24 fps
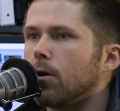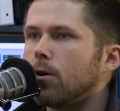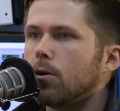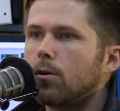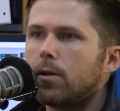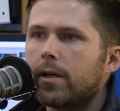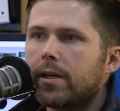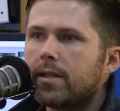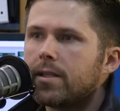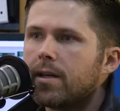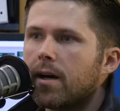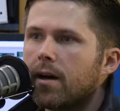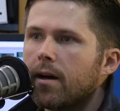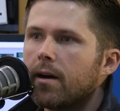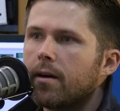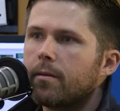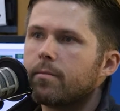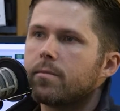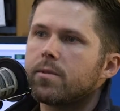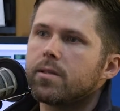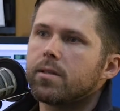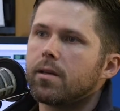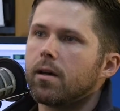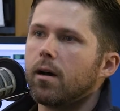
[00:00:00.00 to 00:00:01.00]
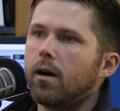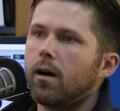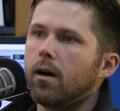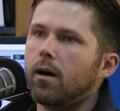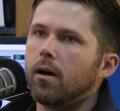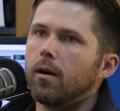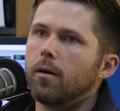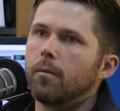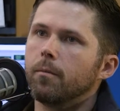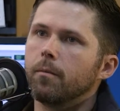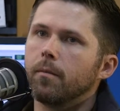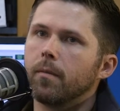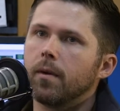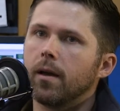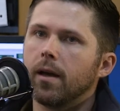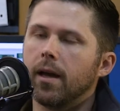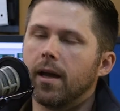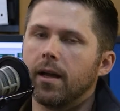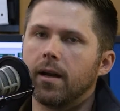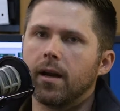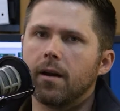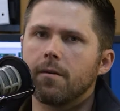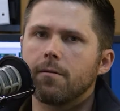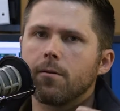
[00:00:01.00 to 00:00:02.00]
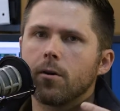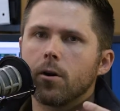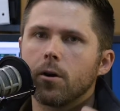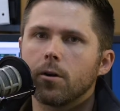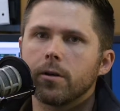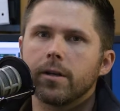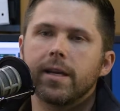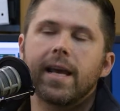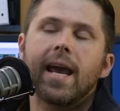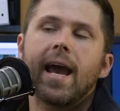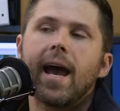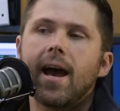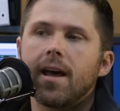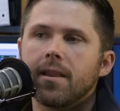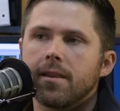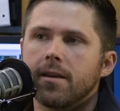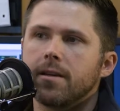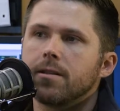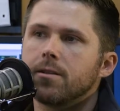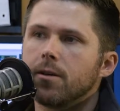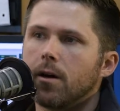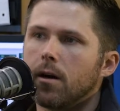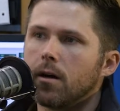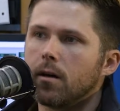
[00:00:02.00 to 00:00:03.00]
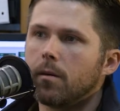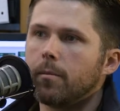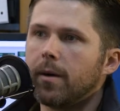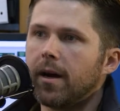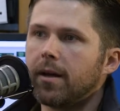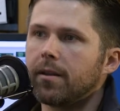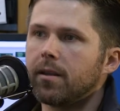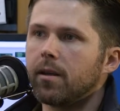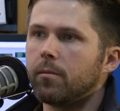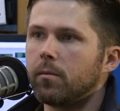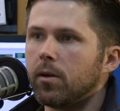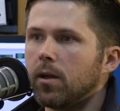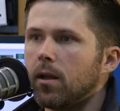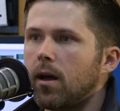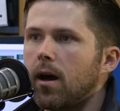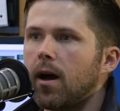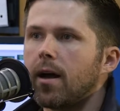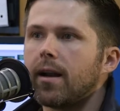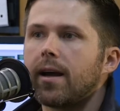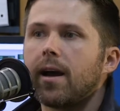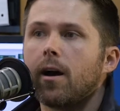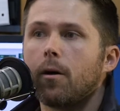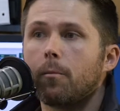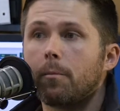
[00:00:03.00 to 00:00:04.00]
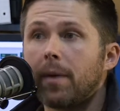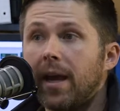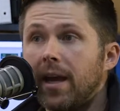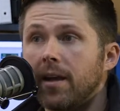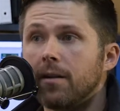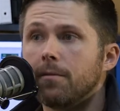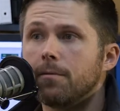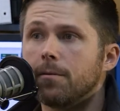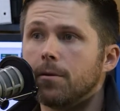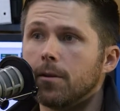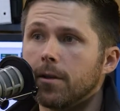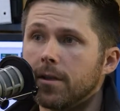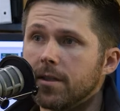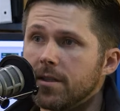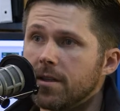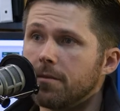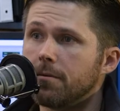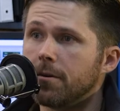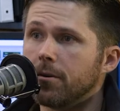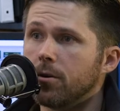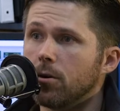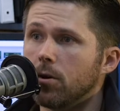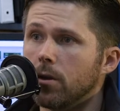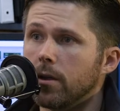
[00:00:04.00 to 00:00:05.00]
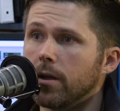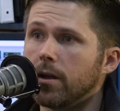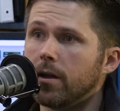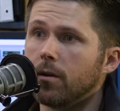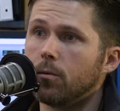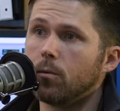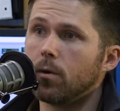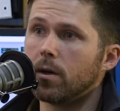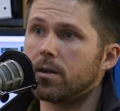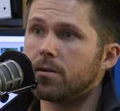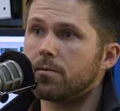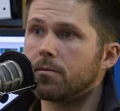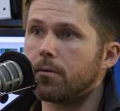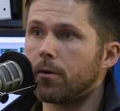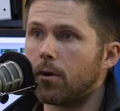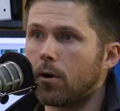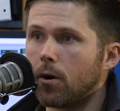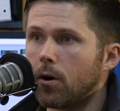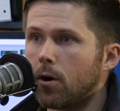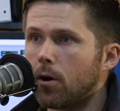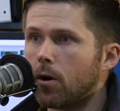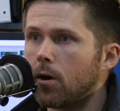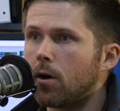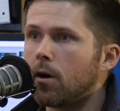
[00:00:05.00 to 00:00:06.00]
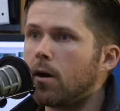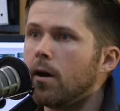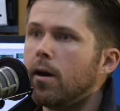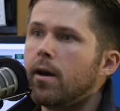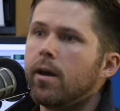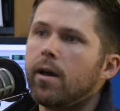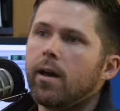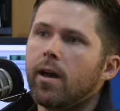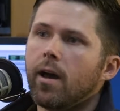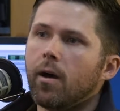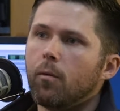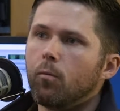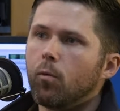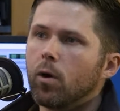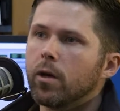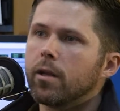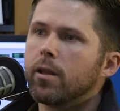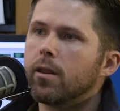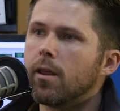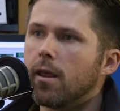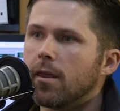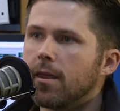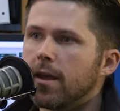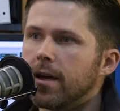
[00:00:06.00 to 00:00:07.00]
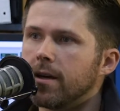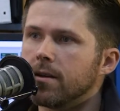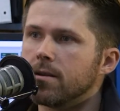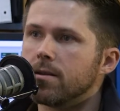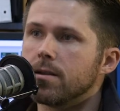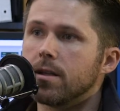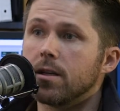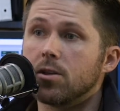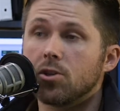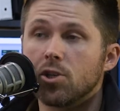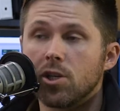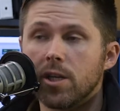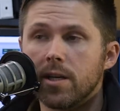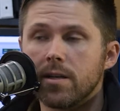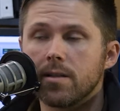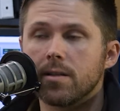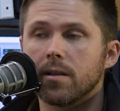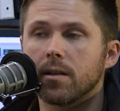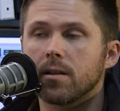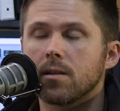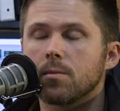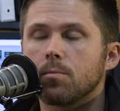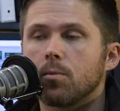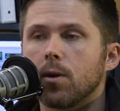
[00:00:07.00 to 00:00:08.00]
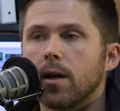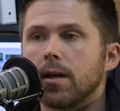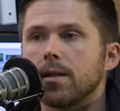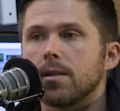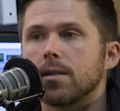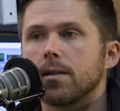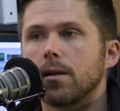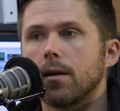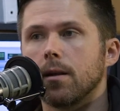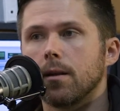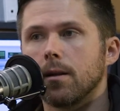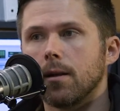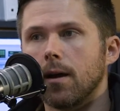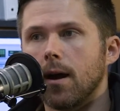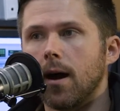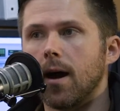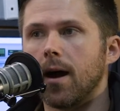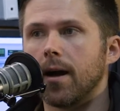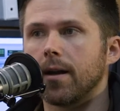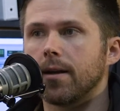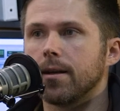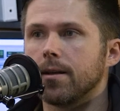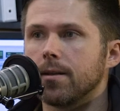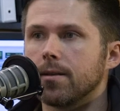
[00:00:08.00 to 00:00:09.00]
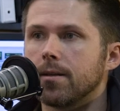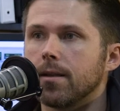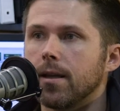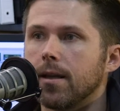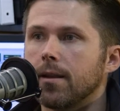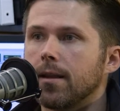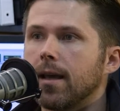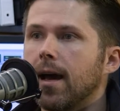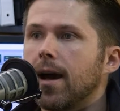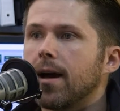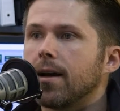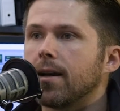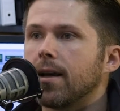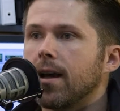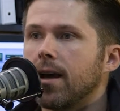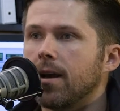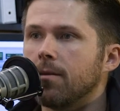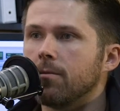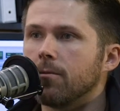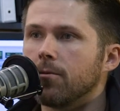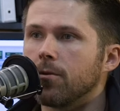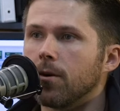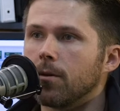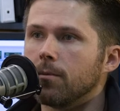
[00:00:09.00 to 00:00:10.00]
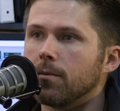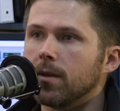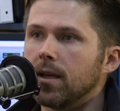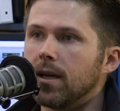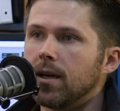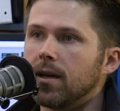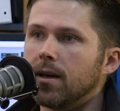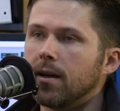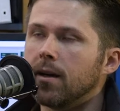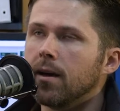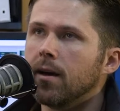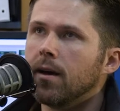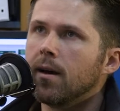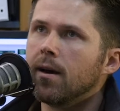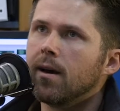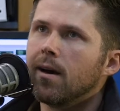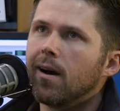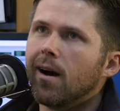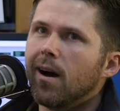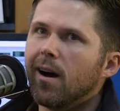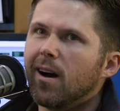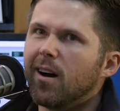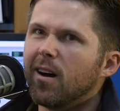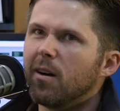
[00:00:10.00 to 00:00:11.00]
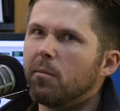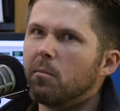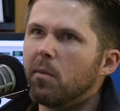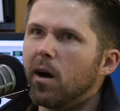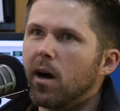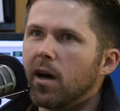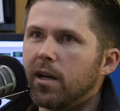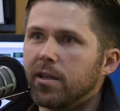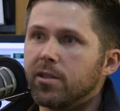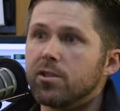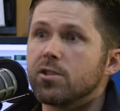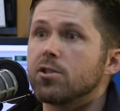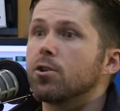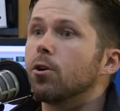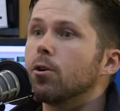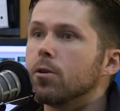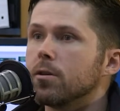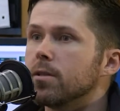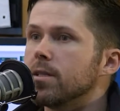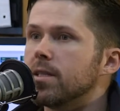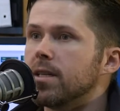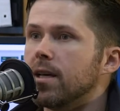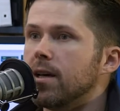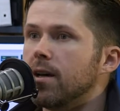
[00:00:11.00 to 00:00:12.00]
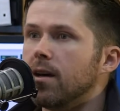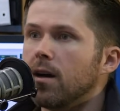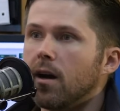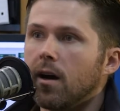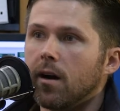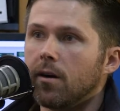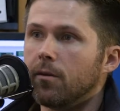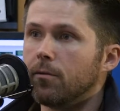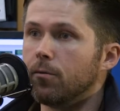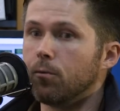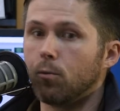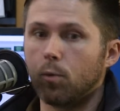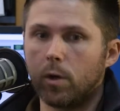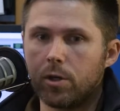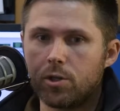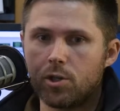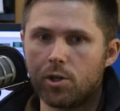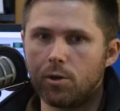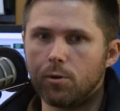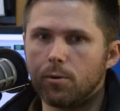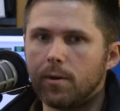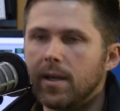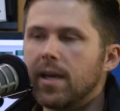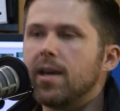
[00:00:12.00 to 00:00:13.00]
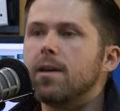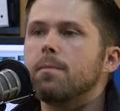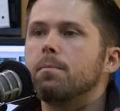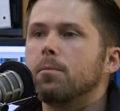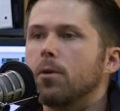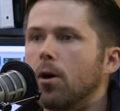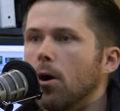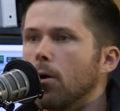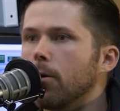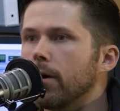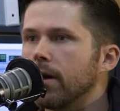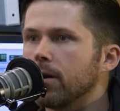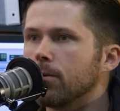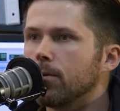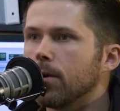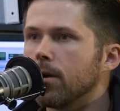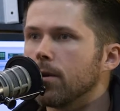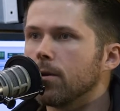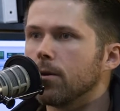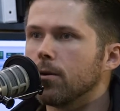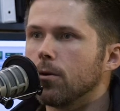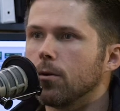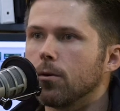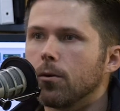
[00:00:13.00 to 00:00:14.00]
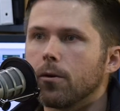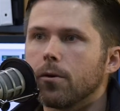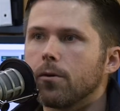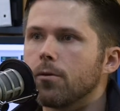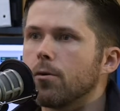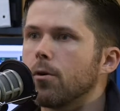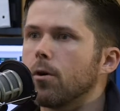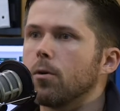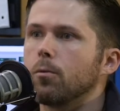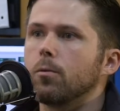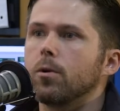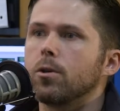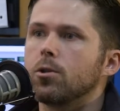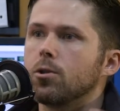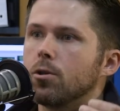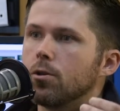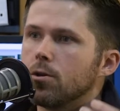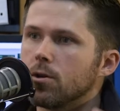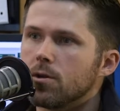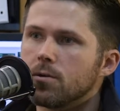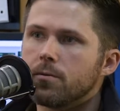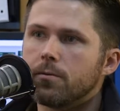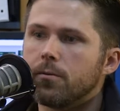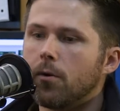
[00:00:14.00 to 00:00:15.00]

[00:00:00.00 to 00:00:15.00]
early times, um, and I've heard Kathy talk about them a lot, how painful and difficult it was for her, and one of the things that she's expressed a lot is that that came from the um, uncertainty of would you keep going with the Lord or would you just